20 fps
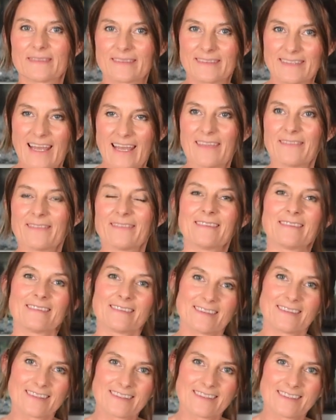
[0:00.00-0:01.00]
then
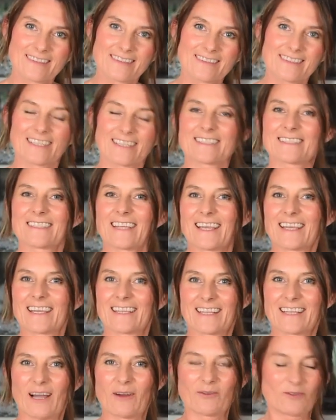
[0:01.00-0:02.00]
just take
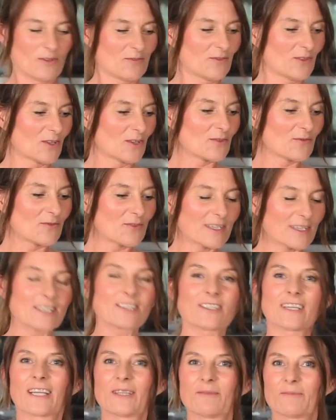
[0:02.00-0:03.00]
it out of your
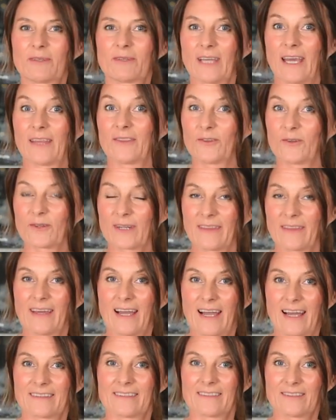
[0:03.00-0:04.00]
fridge and you can
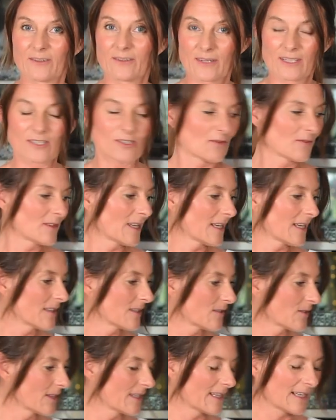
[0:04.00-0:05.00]
add the rest of the
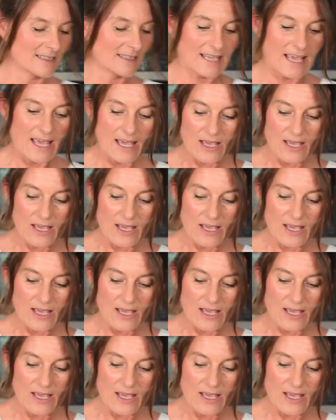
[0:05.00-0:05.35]
ingredients.